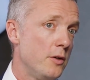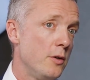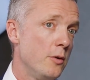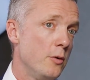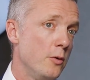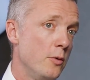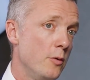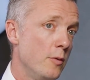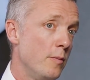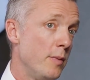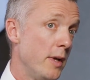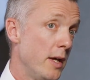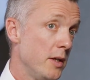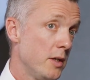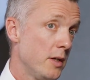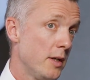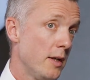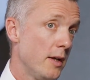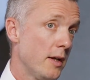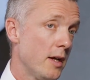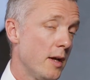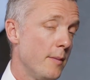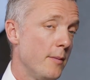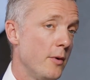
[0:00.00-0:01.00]
to places
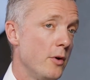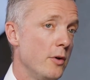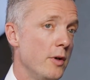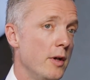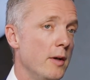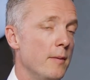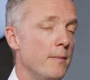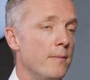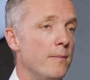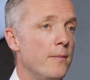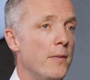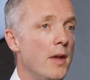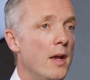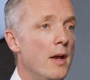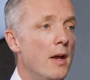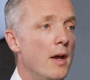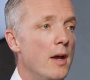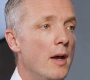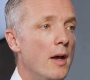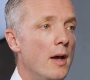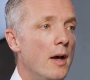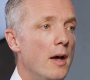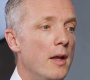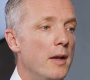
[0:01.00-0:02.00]
like Cambodia.
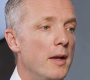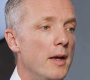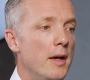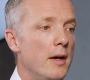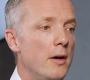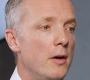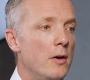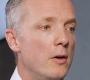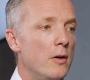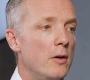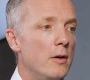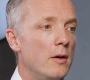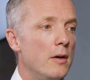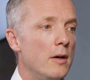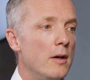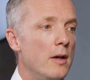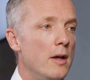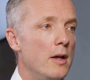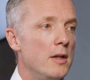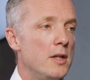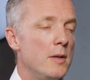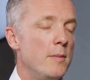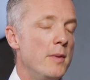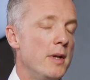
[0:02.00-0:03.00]
Now,
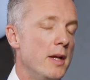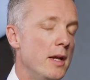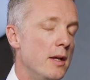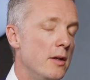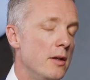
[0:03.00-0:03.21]
it's a big